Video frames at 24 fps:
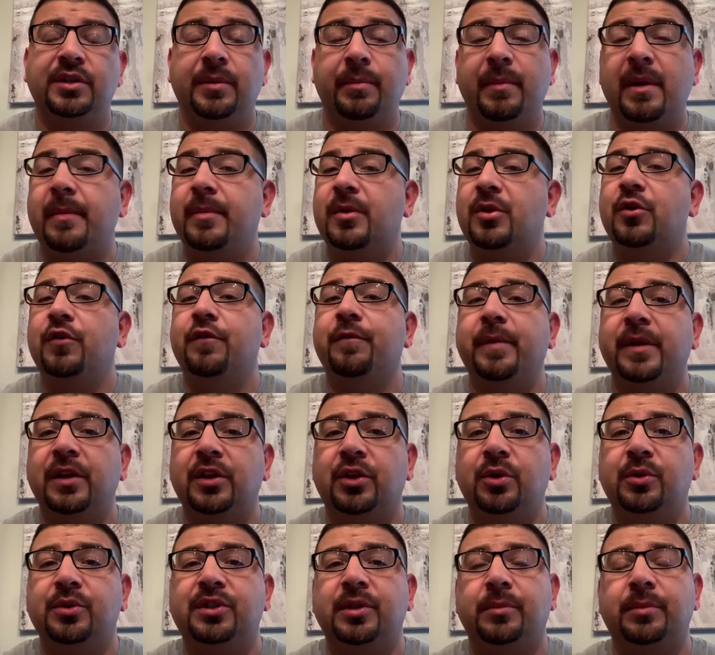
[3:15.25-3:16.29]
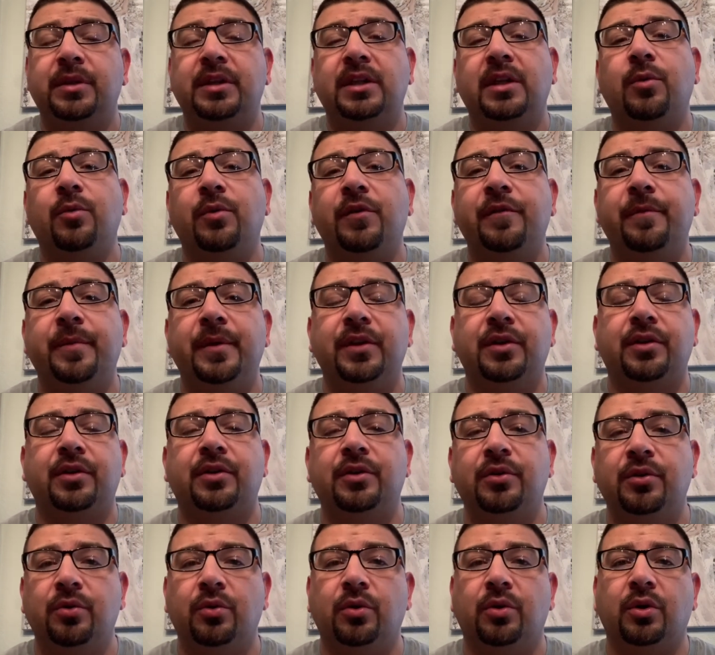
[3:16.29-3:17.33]
and maybe you've been through something that we've been
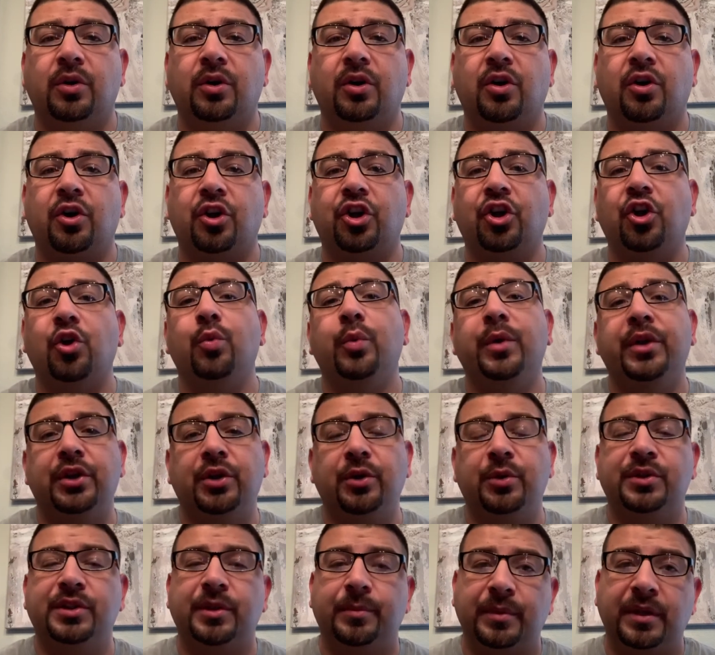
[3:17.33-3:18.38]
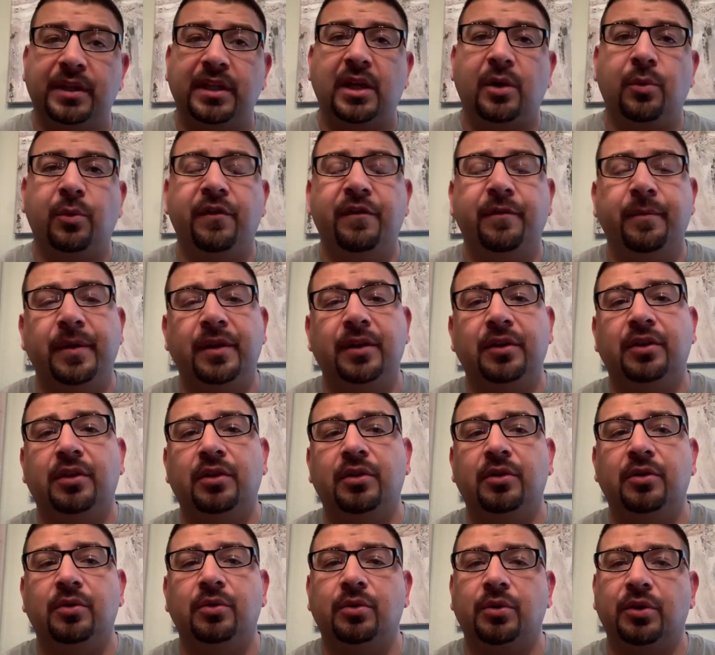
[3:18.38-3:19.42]
through or are going through something that we've been
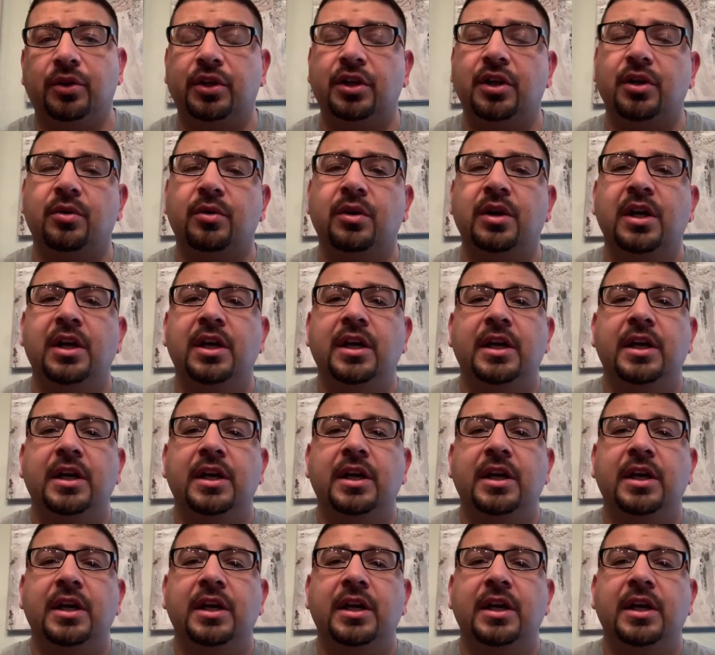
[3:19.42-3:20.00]
through, or, you know,